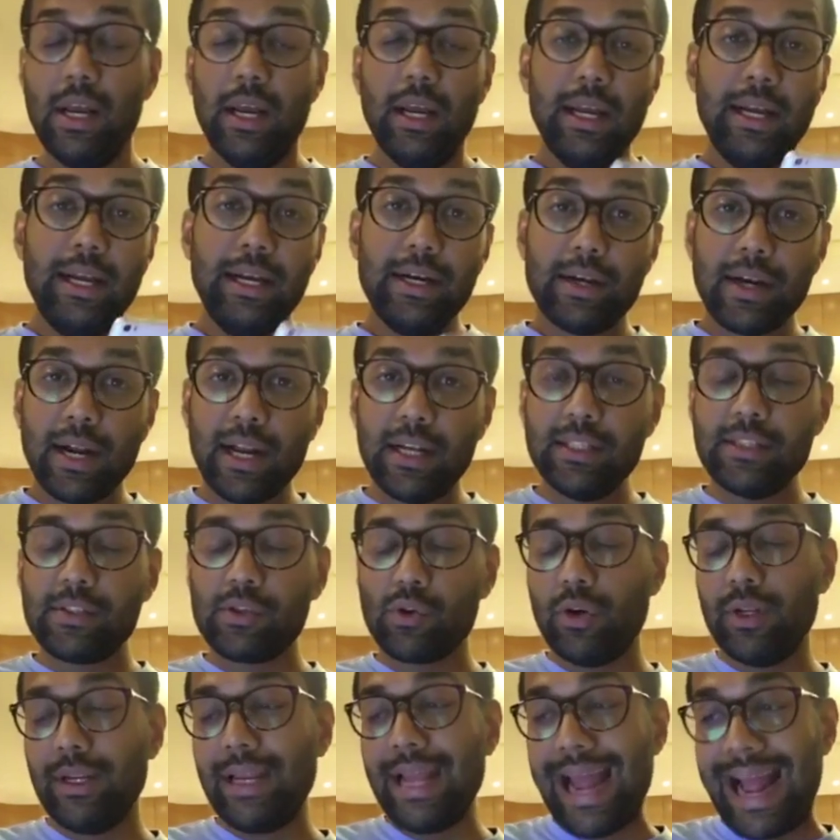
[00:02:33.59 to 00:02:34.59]
It runs
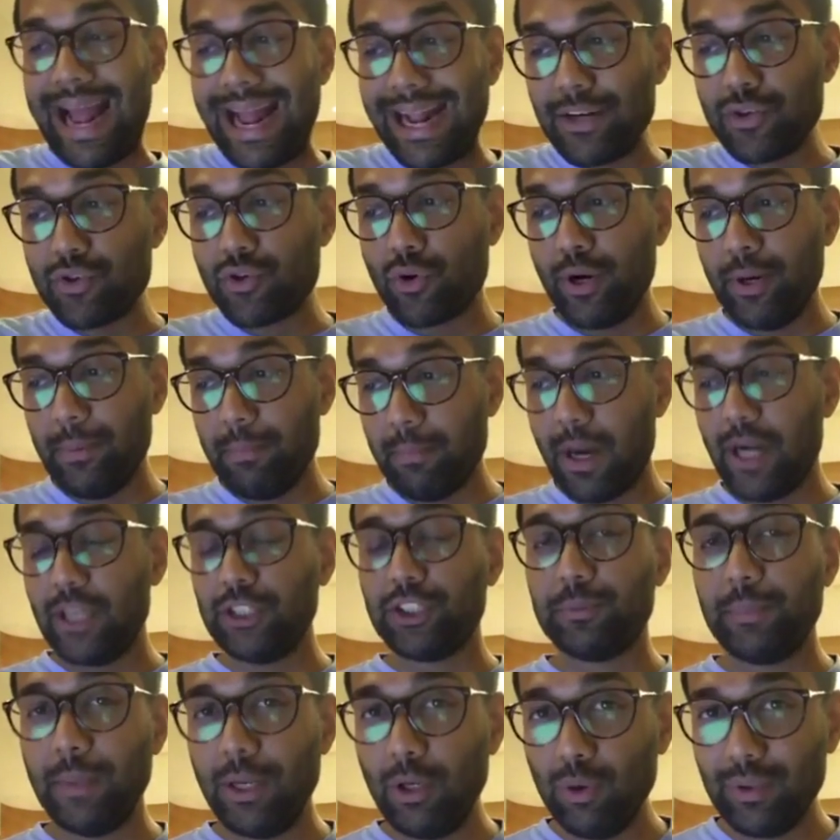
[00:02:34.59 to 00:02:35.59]
on Android
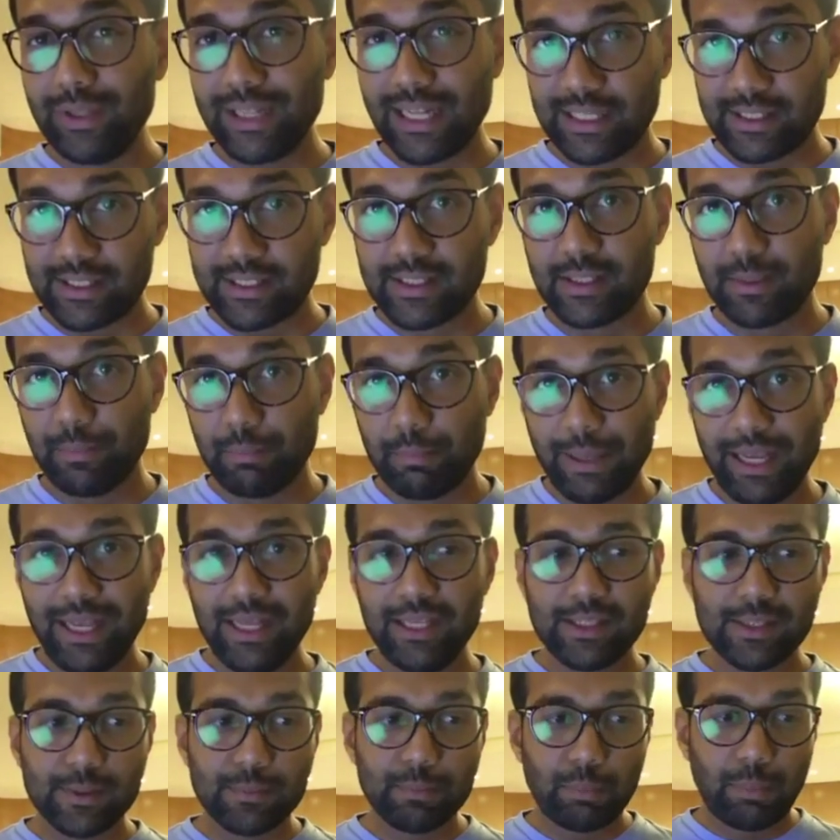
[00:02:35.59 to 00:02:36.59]
Marshmallow, that's the
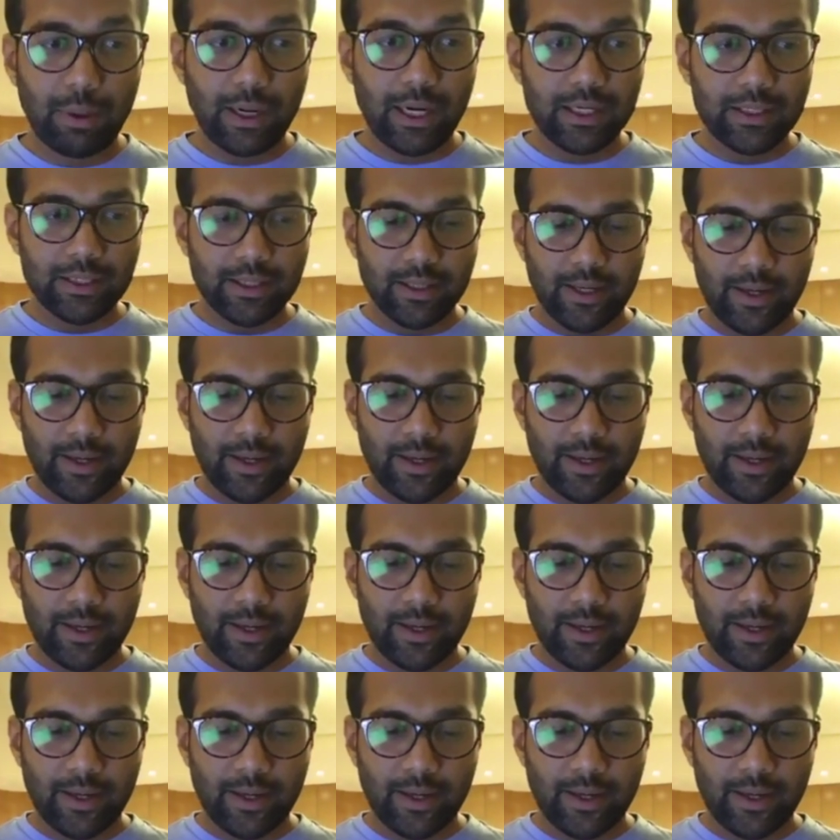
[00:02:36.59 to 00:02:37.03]
base, but